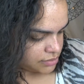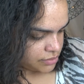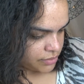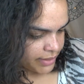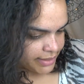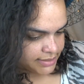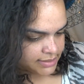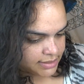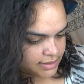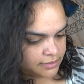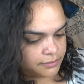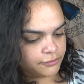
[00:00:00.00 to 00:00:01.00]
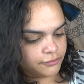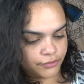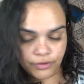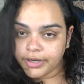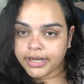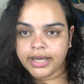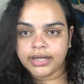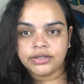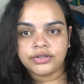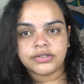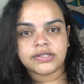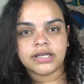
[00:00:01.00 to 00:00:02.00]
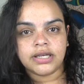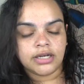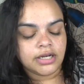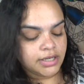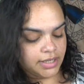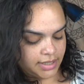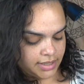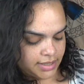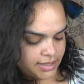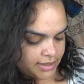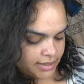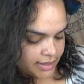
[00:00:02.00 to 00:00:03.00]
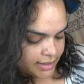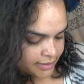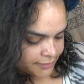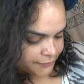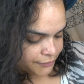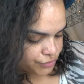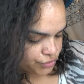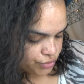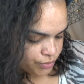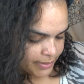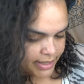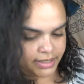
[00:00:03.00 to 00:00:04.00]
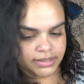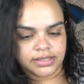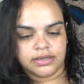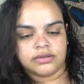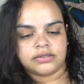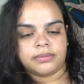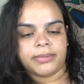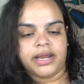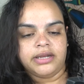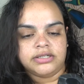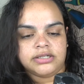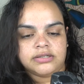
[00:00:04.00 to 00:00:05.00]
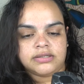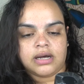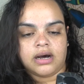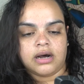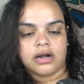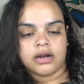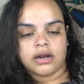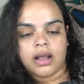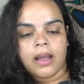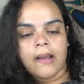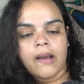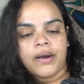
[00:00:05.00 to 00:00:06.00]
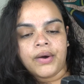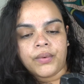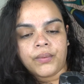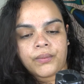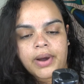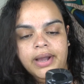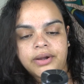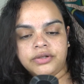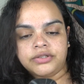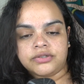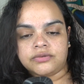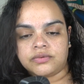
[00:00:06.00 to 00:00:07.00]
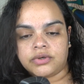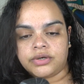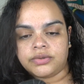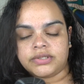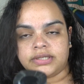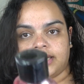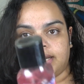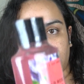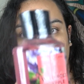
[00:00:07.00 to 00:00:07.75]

So I see 4 candles here, and I have 2 body gels. The body gels are Wild Rose and